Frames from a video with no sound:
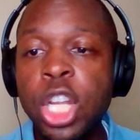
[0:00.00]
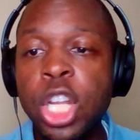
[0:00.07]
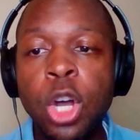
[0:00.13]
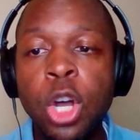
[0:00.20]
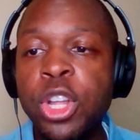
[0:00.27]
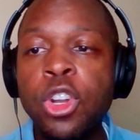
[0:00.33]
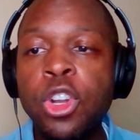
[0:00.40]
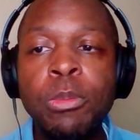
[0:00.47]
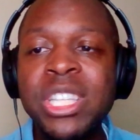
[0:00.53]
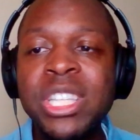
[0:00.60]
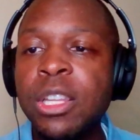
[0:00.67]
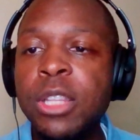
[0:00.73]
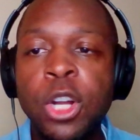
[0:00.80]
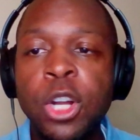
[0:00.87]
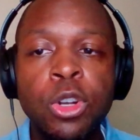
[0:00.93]
no, there are no
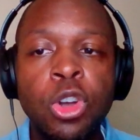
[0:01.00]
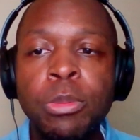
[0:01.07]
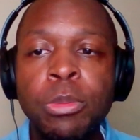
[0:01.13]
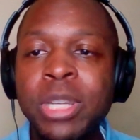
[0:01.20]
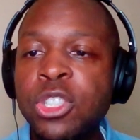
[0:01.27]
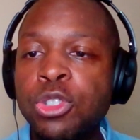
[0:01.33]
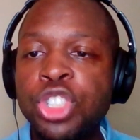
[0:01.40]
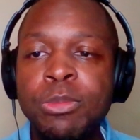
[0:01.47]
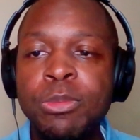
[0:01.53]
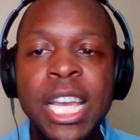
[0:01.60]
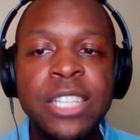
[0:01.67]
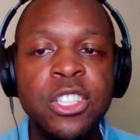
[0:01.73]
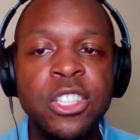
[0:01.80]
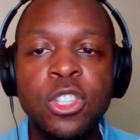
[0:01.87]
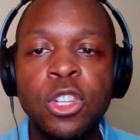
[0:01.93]
there are no mental
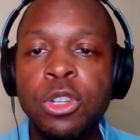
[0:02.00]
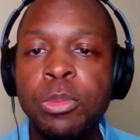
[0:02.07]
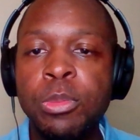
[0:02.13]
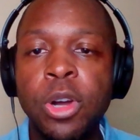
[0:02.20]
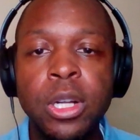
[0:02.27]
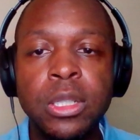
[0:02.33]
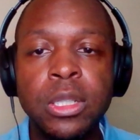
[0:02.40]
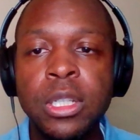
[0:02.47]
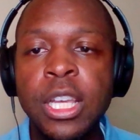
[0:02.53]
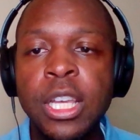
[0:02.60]
gymnastics on your part.